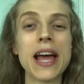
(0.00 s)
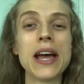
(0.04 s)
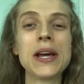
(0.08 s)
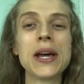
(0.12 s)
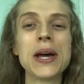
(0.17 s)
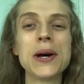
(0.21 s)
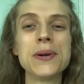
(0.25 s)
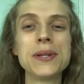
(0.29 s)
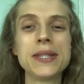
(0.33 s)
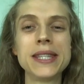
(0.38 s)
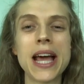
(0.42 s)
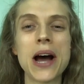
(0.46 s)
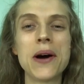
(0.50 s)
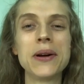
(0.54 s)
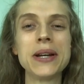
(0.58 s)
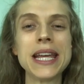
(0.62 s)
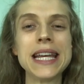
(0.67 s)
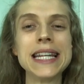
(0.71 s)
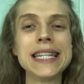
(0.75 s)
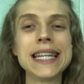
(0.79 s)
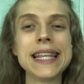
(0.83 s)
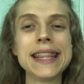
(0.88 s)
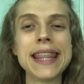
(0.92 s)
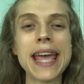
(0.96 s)
and goes down
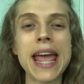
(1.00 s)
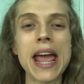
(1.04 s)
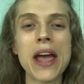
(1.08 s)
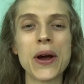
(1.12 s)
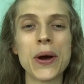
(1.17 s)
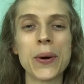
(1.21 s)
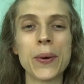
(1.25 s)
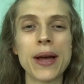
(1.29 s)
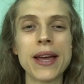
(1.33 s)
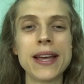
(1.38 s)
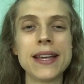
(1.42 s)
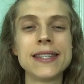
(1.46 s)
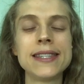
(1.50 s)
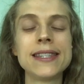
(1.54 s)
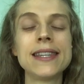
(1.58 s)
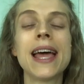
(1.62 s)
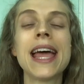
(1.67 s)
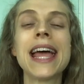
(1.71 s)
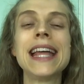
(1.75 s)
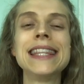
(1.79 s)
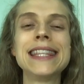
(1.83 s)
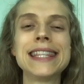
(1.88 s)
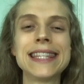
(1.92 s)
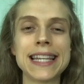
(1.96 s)
into the airways
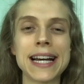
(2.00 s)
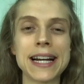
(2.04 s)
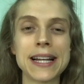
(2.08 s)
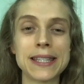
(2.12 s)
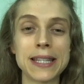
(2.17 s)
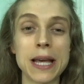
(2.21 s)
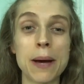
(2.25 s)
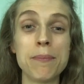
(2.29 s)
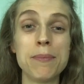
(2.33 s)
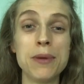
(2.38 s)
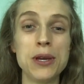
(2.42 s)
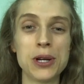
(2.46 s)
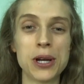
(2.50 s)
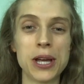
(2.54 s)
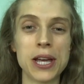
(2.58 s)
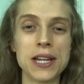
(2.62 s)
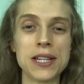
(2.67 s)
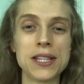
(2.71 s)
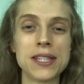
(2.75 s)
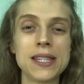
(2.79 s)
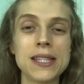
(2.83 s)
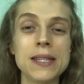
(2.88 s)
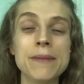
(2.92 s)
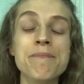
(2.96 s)
and sucks up
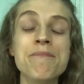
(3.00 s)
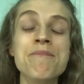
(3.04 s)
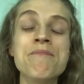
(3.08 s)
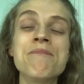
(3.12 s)
mucus.